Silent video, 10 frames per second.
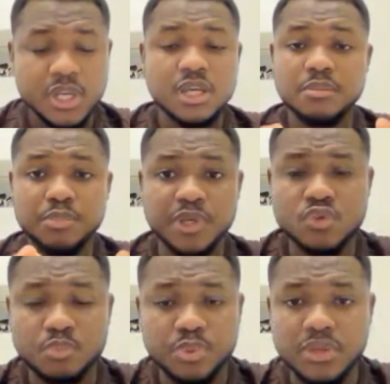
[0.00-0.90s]
In
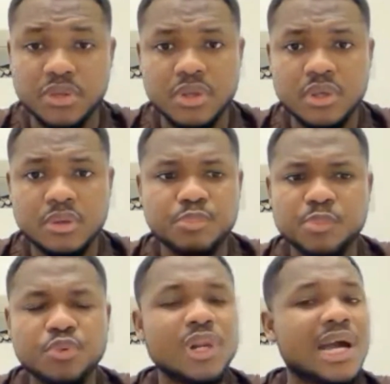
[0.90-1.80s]
P2P,
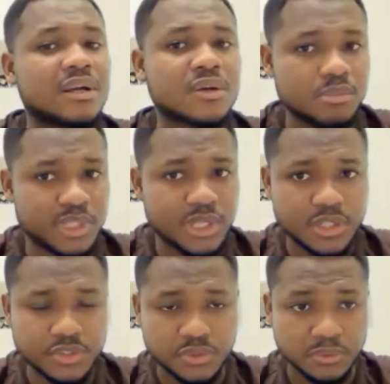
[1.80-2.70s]
people lack
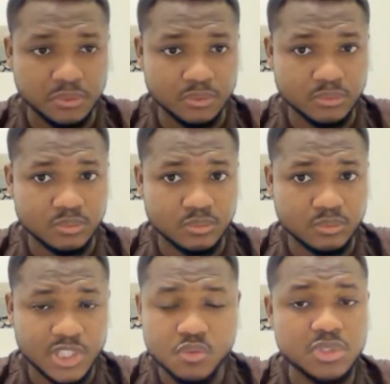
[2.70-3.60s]
communication.
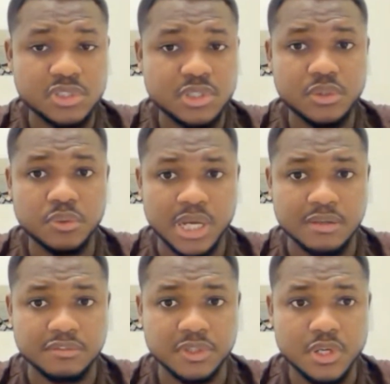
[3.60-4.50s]
That's one thing they don't
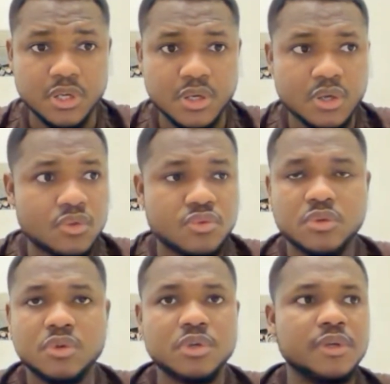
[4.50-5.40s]
have.
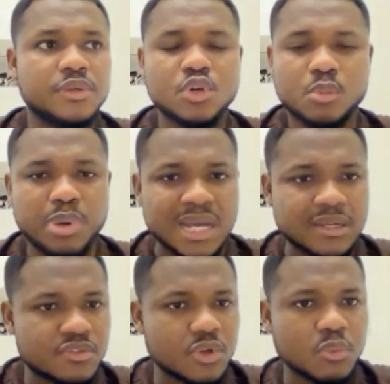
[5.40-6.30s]
Your
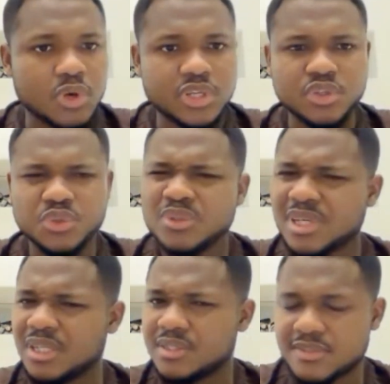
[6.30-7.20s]
bank is not working. You're not
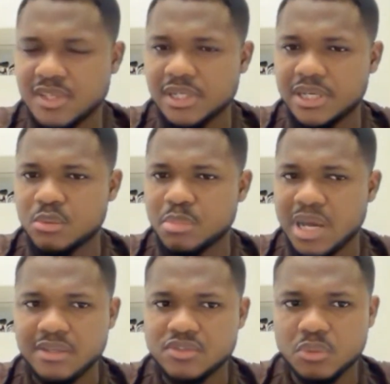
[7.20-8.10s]
telling the seller that your
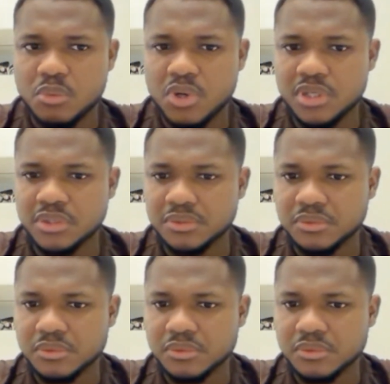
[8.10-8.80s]
bank is not working.